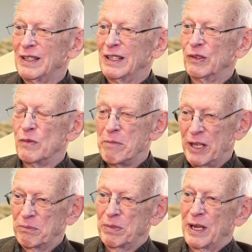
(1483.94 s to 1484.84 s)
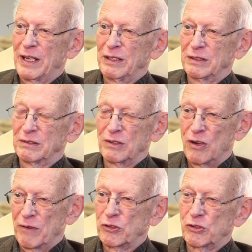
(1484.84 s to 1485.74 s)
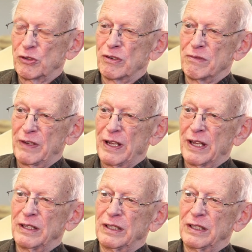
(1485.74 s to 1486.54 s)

met by an officer in a van,